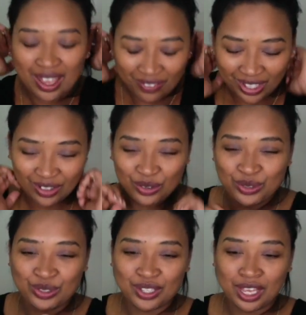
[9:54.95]

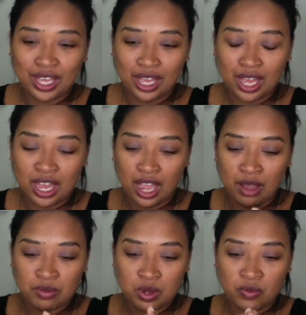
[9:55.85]
because
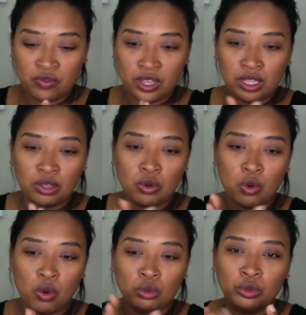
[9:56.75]
I'm feeling
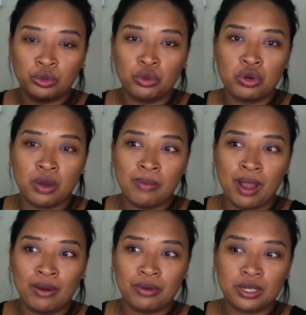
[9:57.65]
called to talk
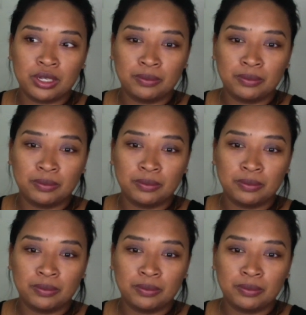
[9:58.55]
about